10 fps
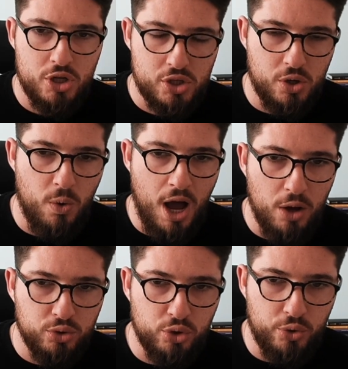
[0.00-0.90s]
So how
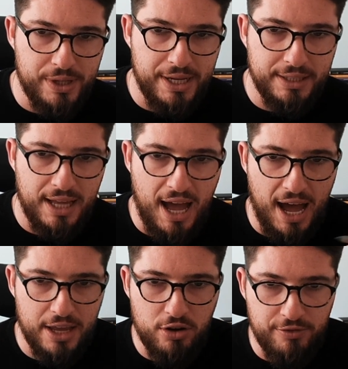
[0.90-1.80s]
to create
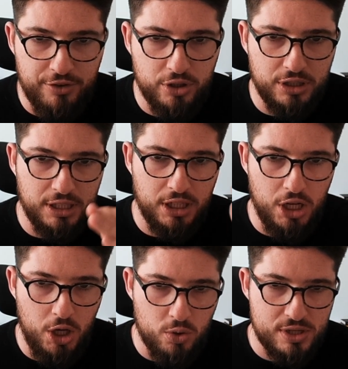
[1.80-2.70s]
high converting,
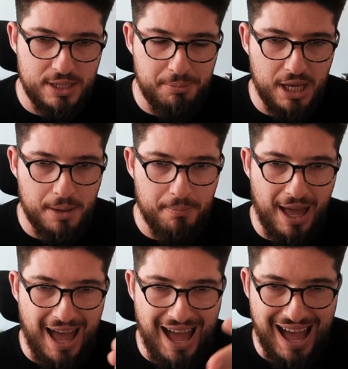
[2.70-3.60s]
low CPM,
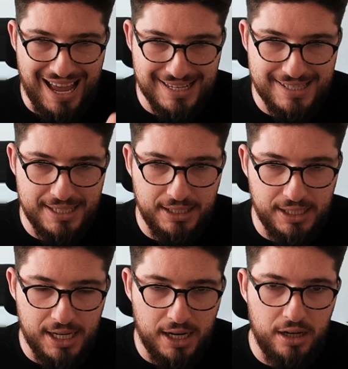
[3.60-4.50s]
high
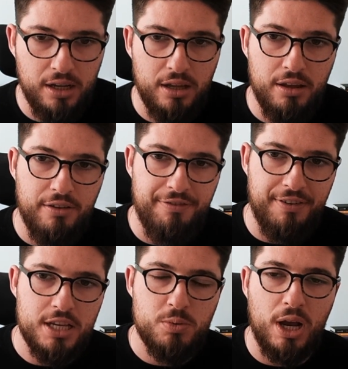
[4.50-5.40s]
CTR
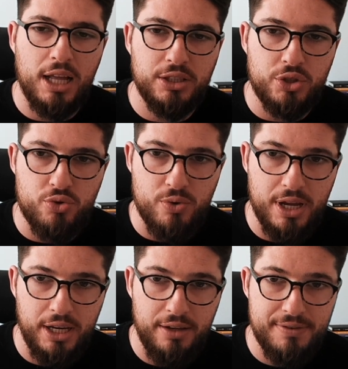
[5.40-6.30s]
Facebook ad
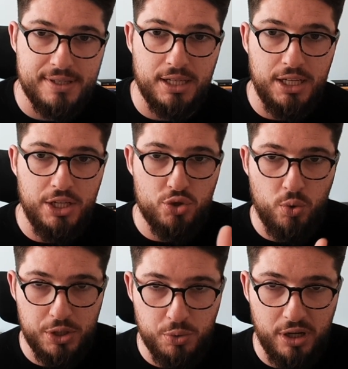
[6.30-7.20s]
creatives in
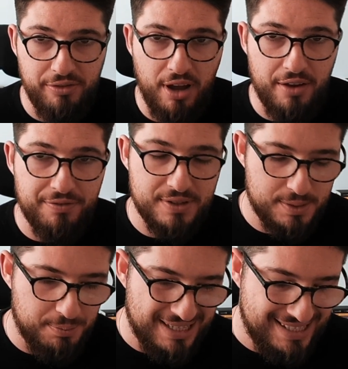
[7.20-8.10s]
2025,
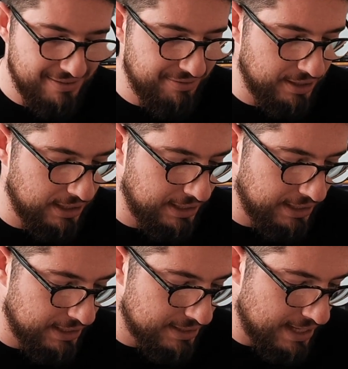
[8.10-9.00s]
specifically
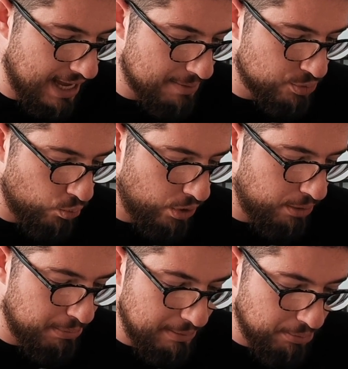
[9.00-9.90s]
in times where
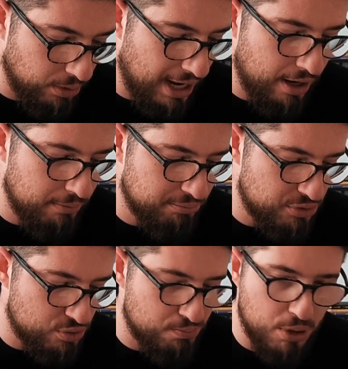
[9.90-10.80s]
people are
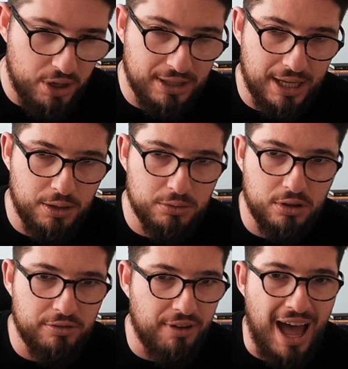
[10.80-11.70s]
just burnt out
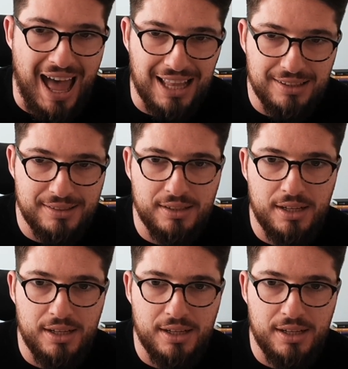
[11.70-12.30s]
of ads.